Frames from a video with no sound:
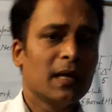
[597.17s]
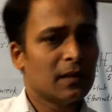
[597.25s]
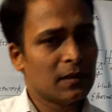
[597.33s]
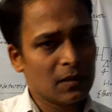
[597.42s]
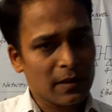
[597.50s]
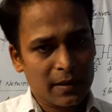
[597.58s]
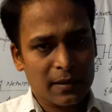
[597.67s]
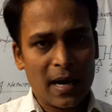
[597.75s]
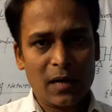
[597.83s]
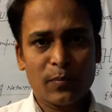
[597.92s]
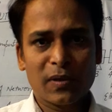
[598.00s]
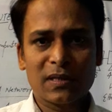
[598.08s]

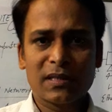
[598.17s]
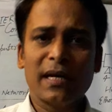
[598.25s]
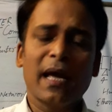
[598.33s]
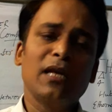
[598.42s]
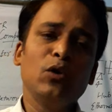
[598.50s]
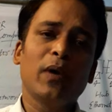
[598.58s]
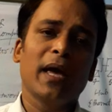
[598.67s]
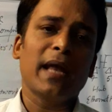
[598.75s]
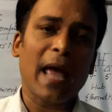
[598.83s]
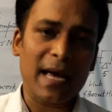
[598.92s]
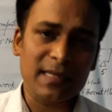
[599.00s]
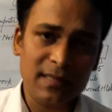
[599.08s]
that person, and you can
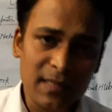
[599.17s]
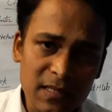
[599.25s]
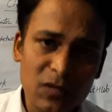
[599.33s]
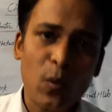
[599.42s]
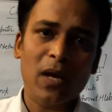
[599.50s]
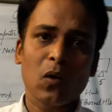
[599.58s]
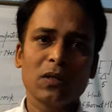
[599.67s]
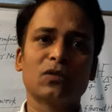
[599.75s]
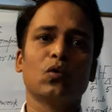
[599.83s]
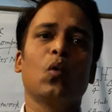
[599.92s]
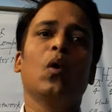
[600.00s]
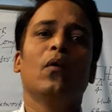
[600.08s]
access well
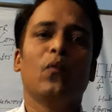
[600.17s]
also